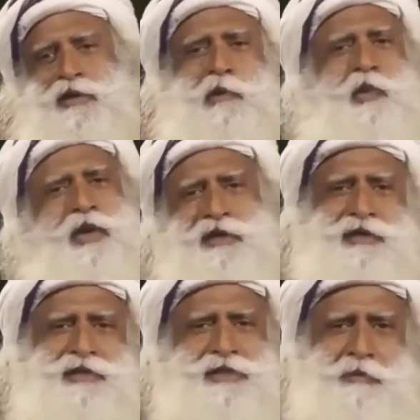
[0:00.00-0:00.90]
we
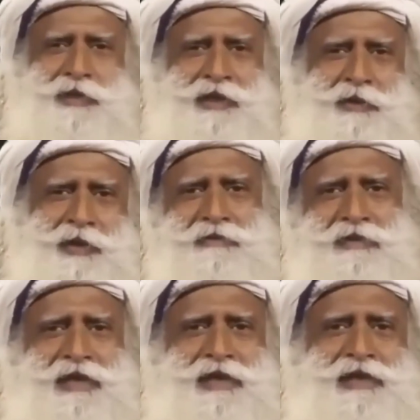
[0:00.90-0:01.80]
did something, okay,
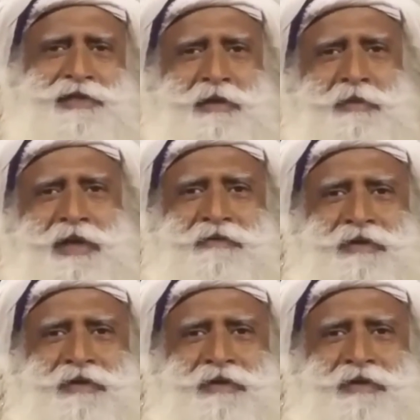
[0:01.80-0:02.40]
we killed somebody, we